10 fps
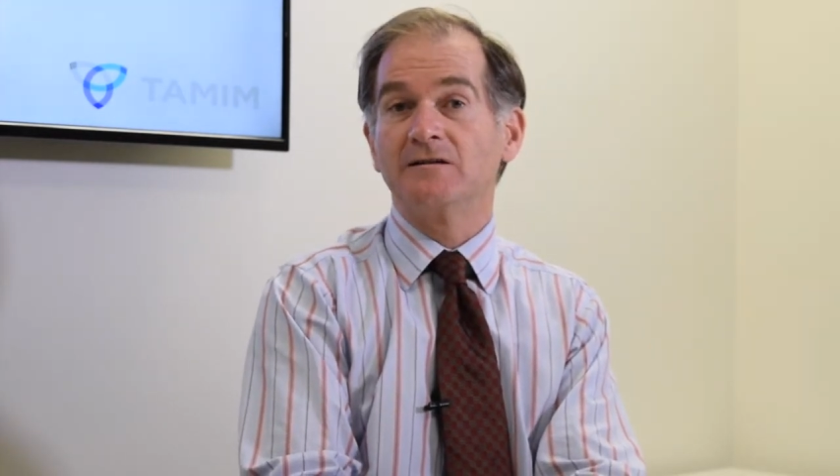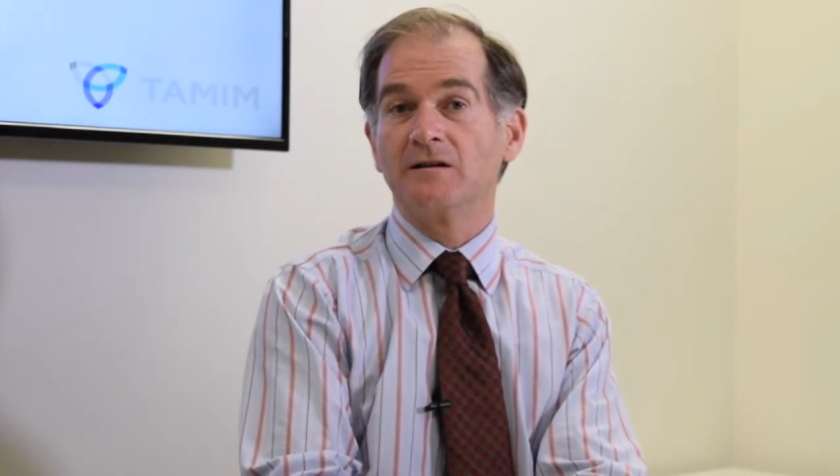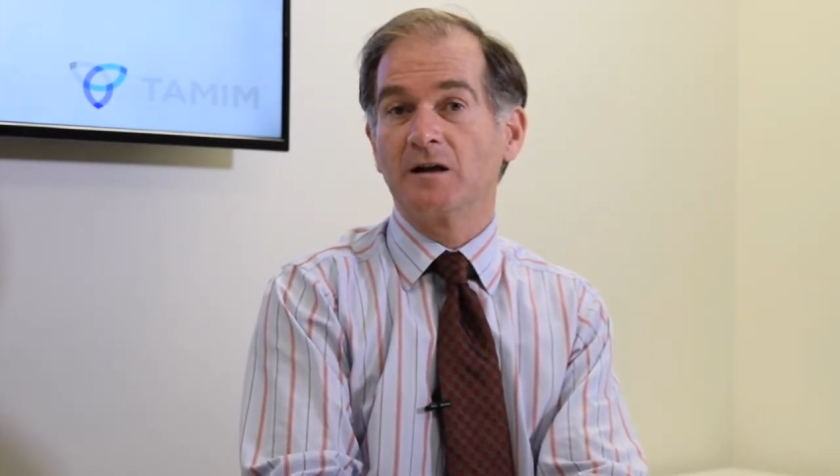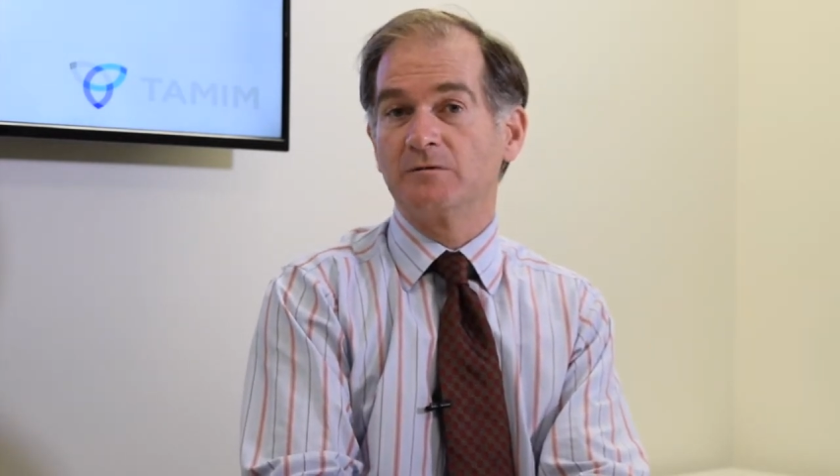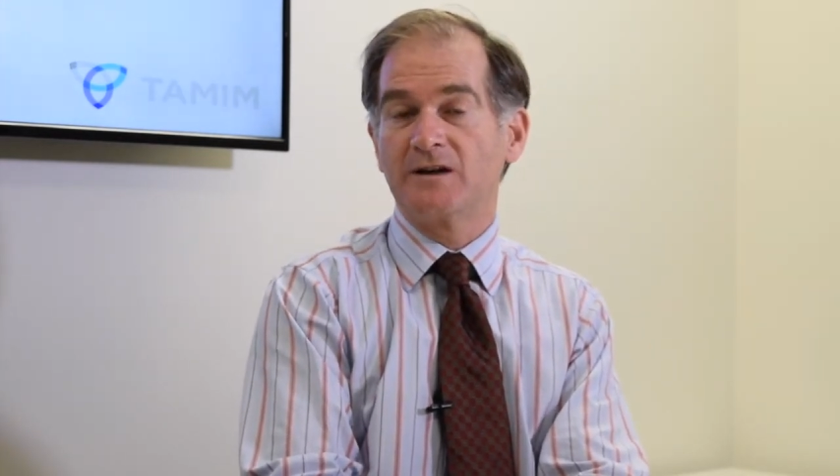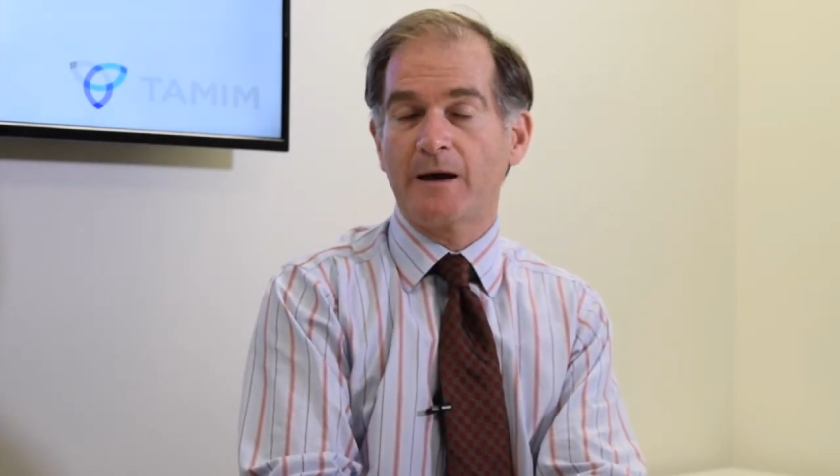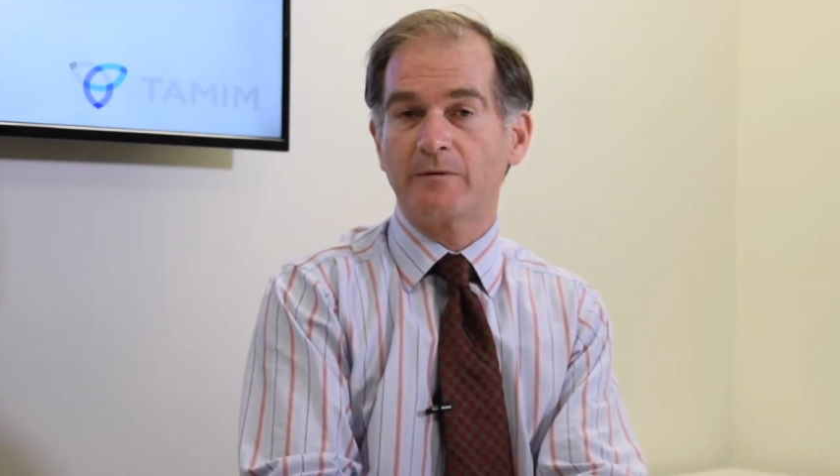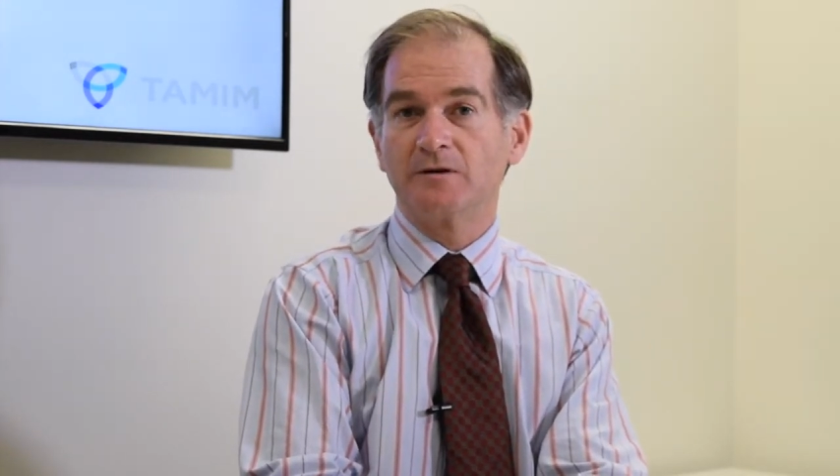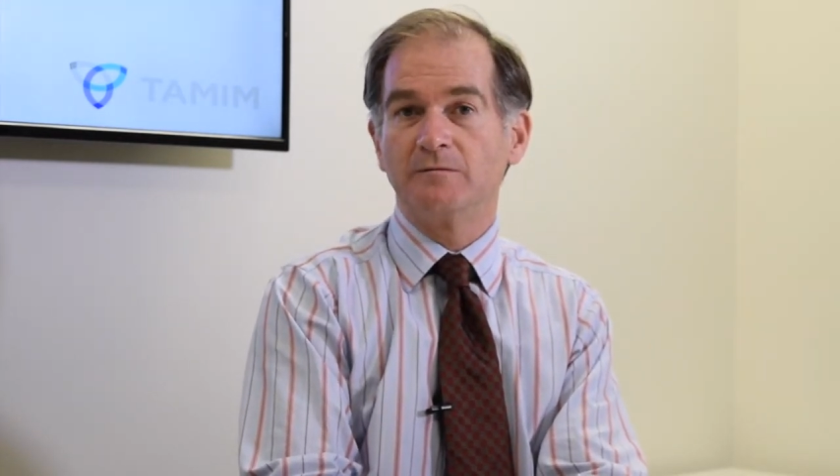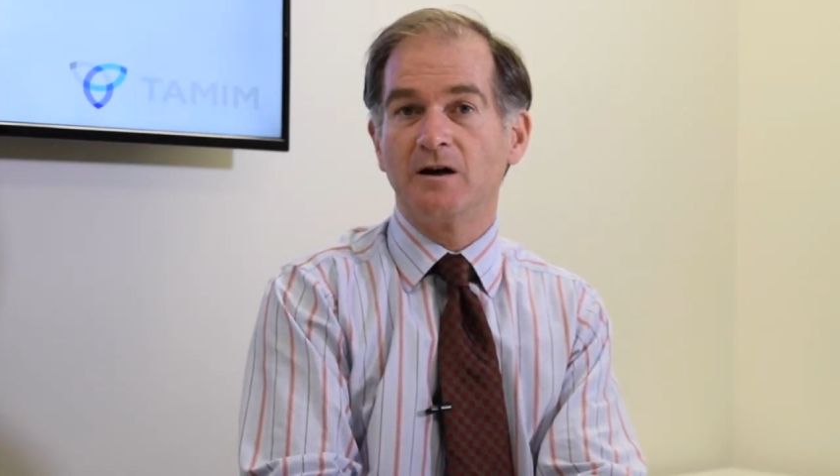and global
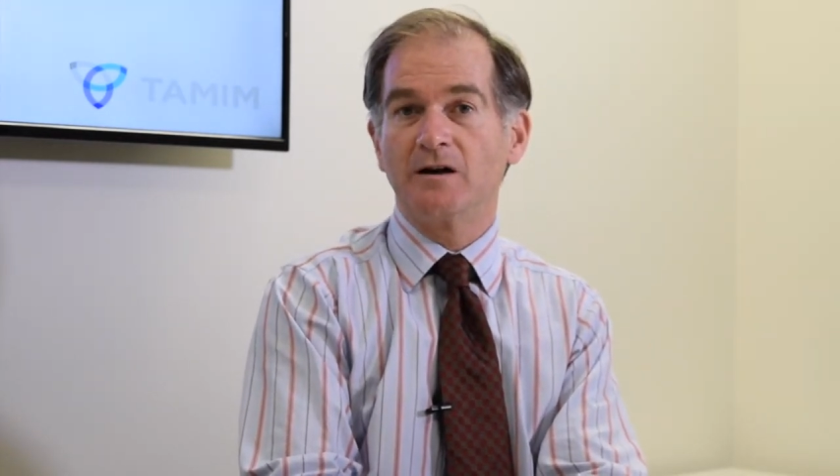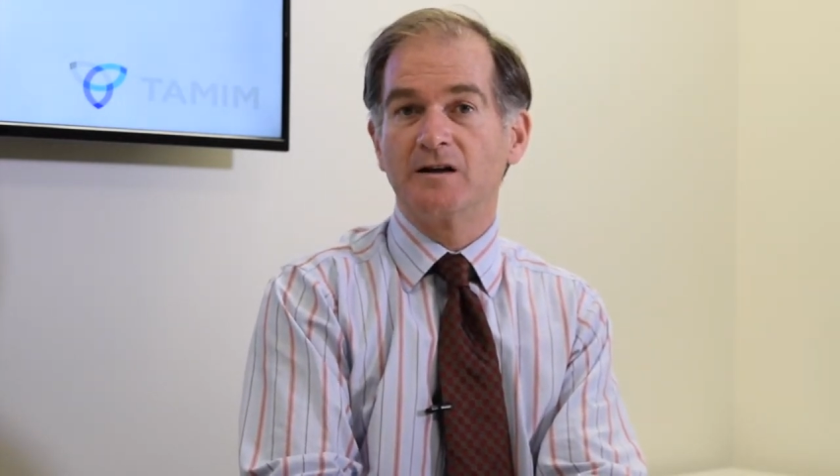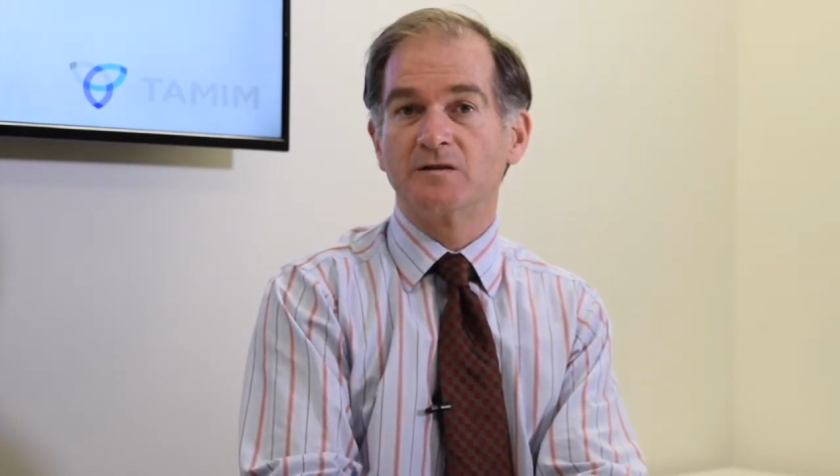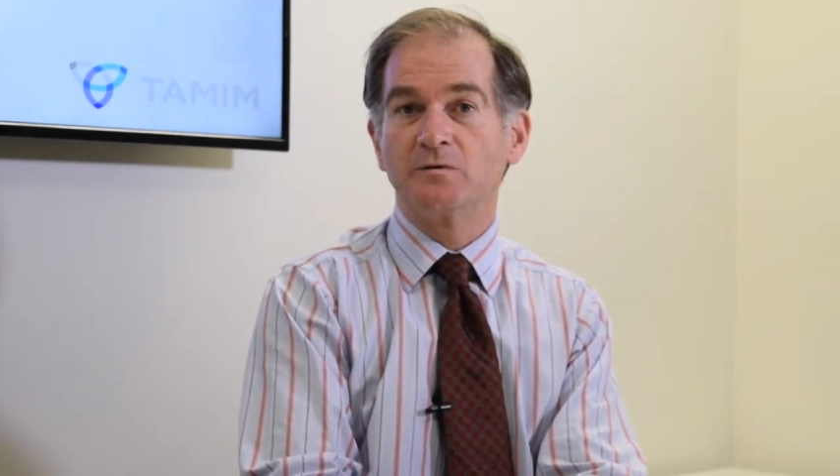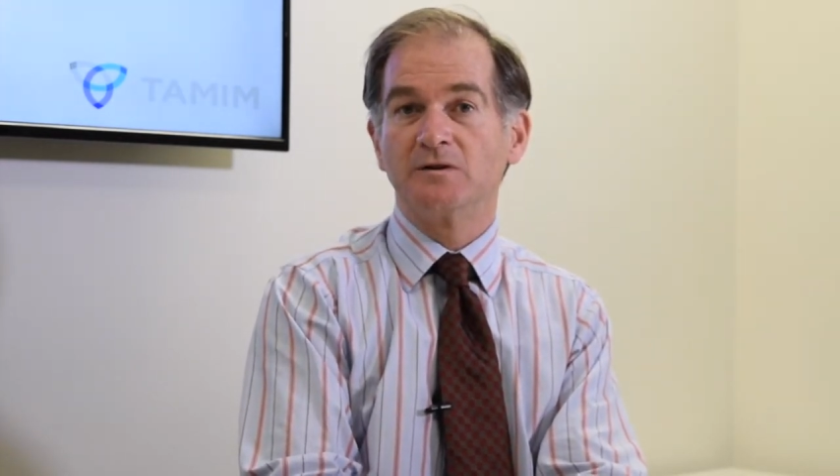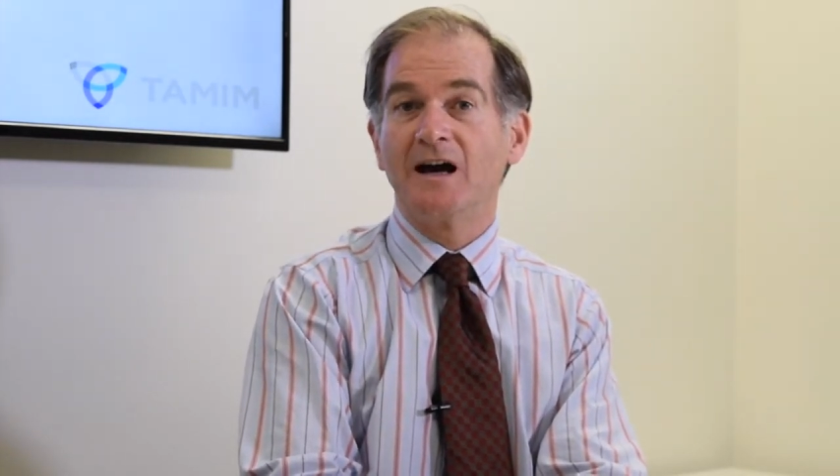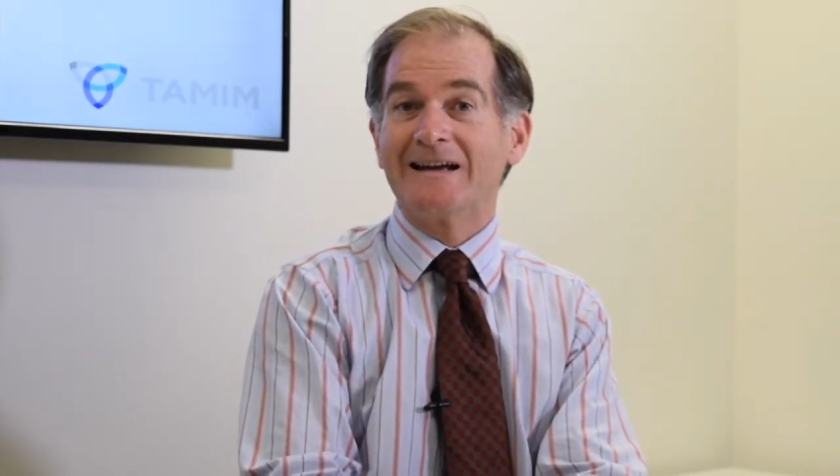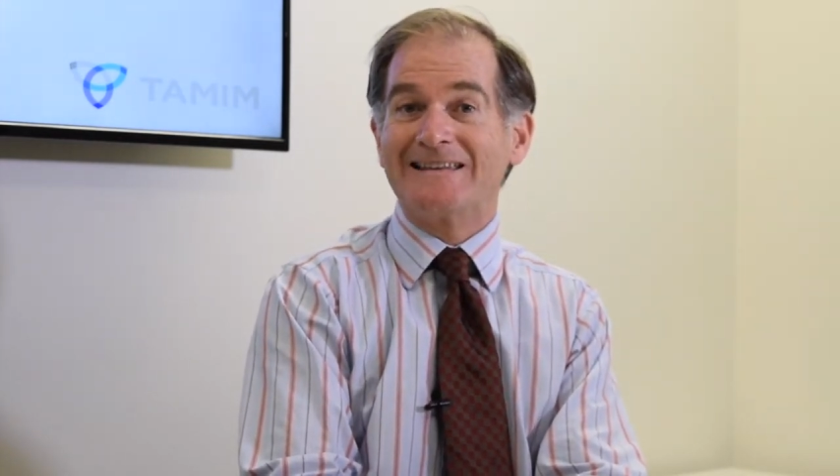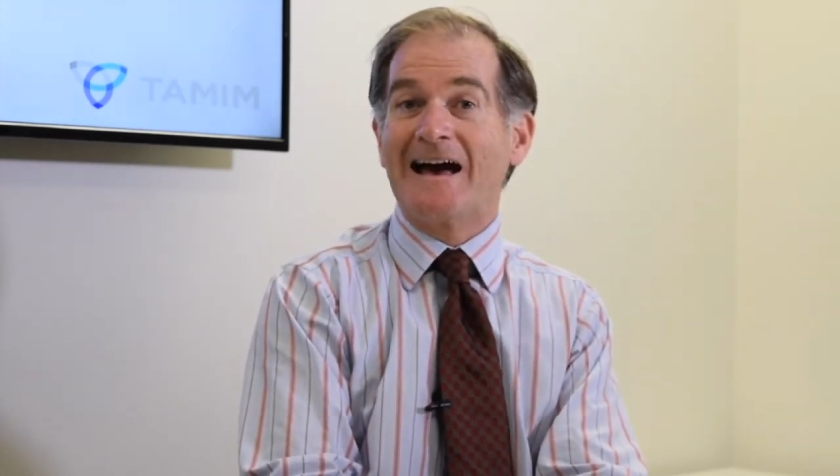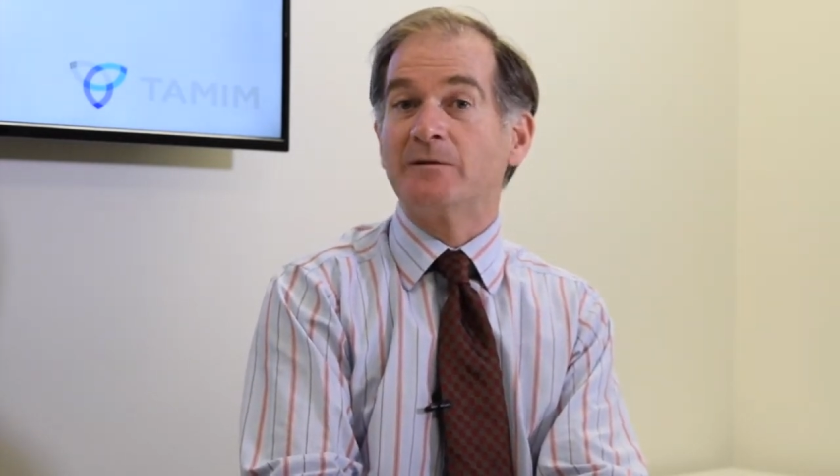capital markets will
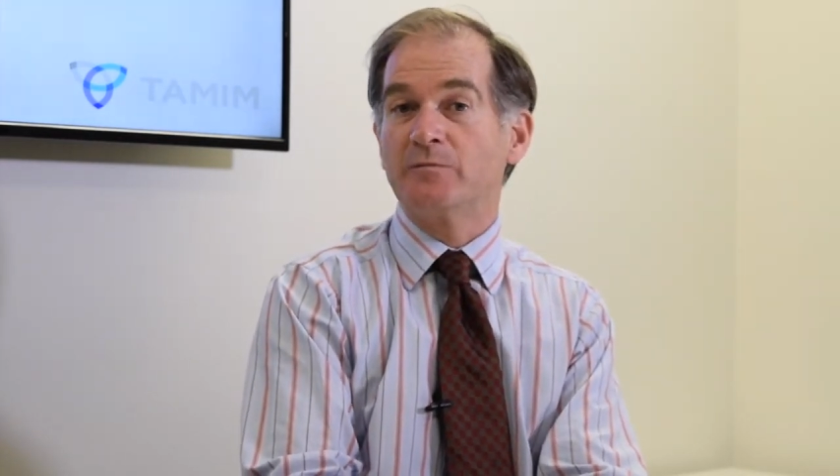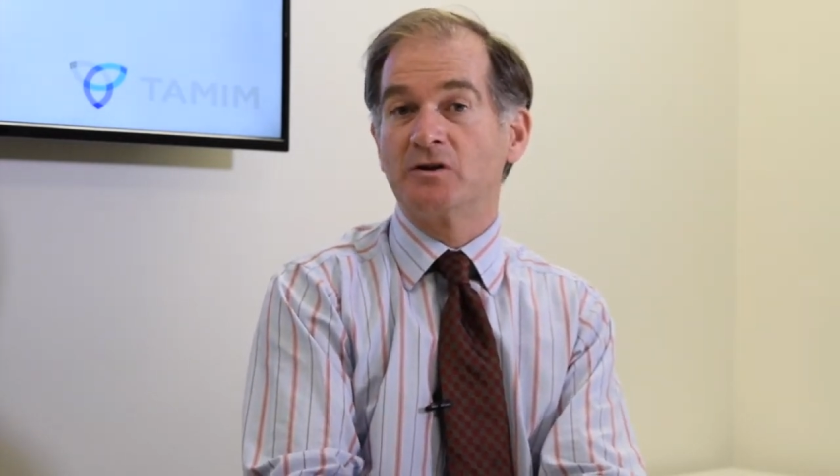like that